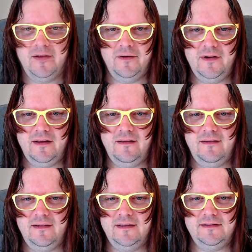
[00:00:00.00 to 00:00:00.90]

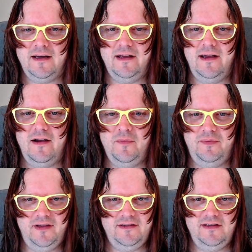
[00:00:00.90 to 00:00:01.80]
Well, I hope
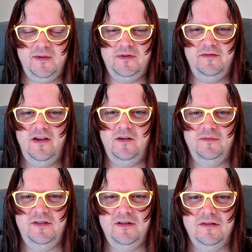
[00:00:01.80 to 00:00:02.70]
these tips have
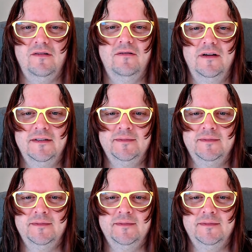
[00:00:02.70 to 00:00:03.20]
helped you.